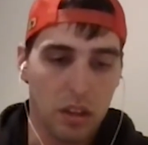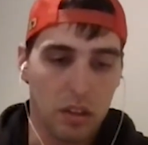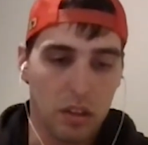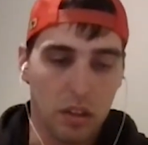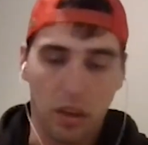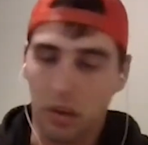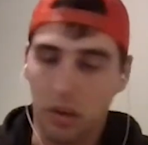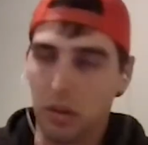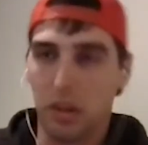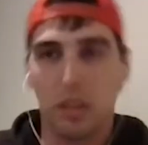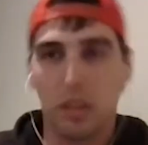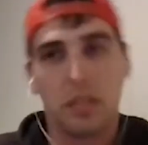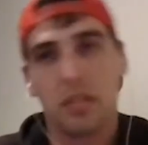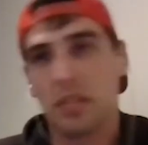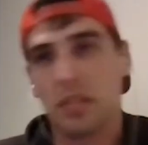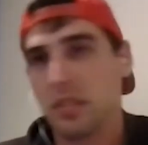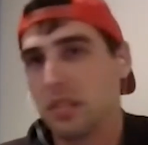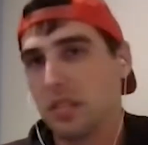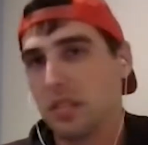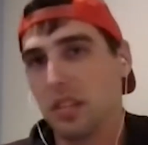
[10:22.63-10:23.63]
No,
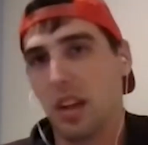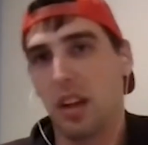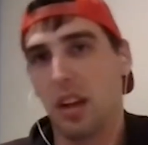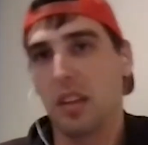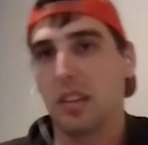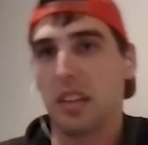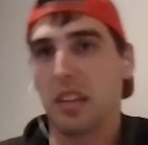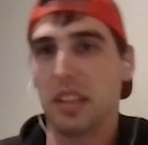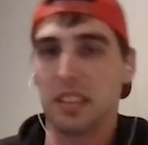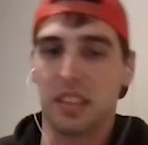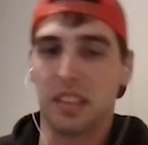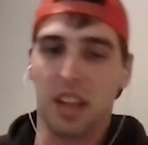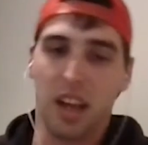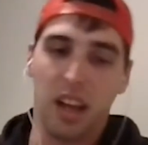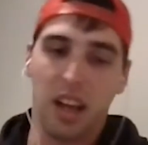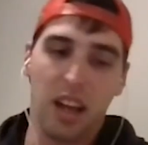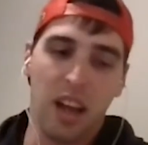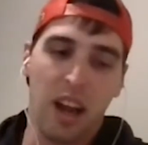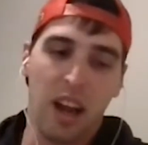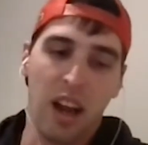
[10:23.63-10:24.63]
it's
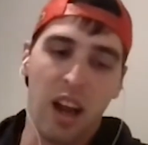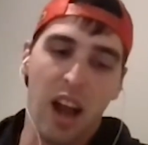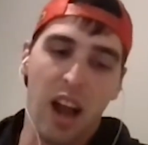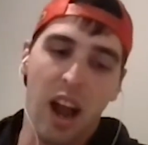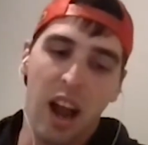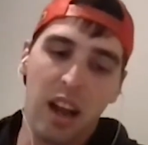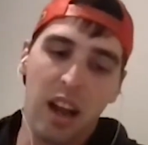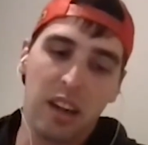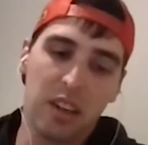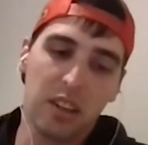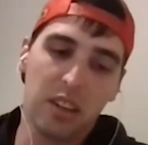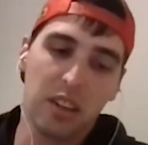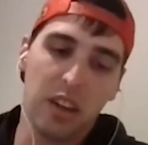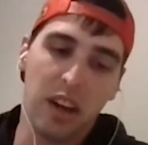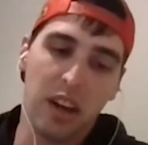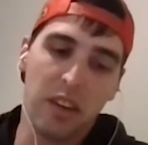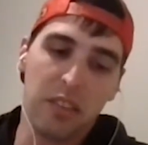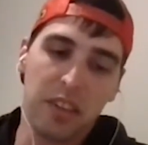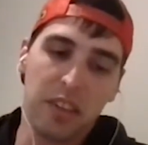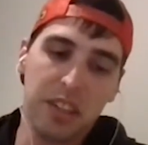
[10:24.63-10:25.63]
not. I go
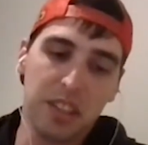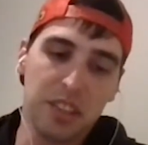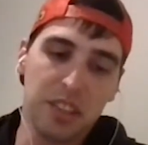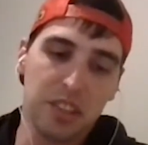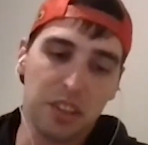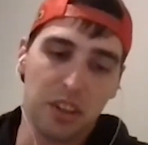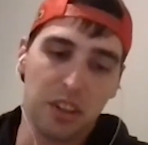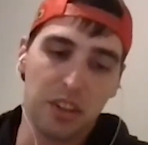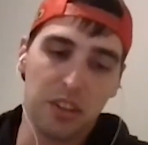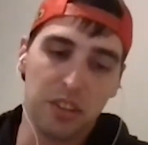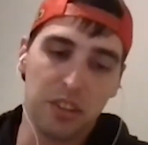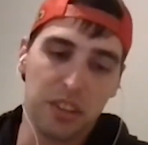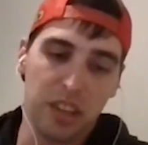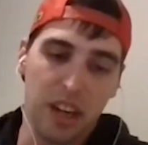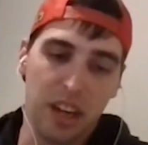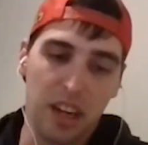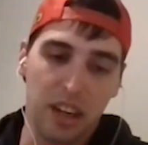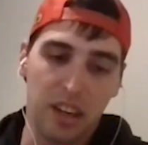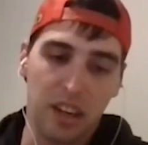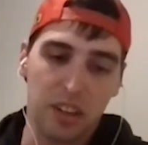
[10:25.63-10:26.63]
every show
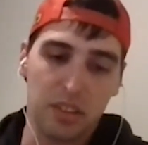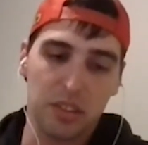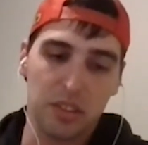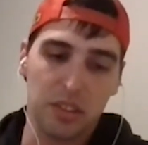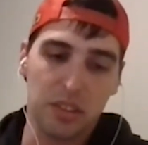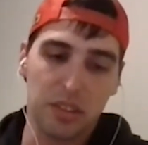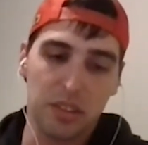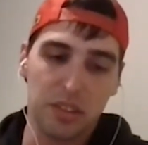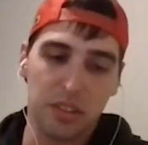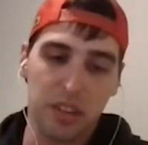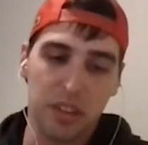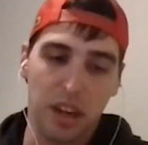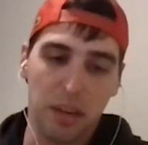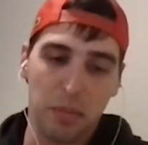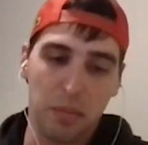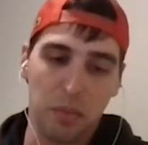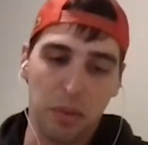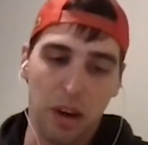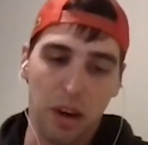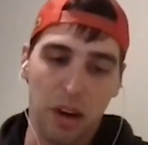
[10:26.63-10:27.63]
that I go to
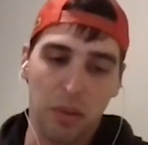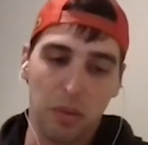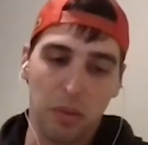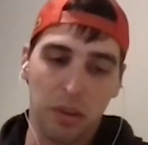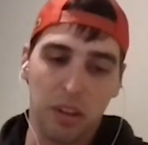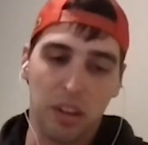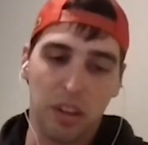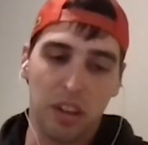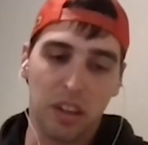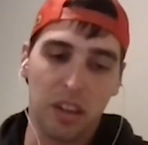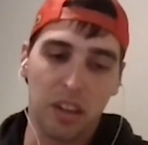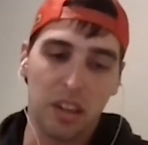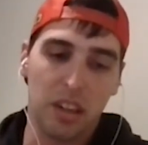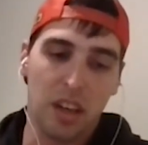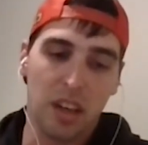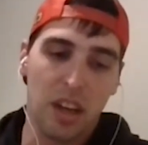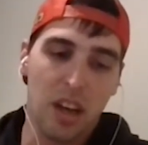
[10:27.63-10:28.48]
and I work on.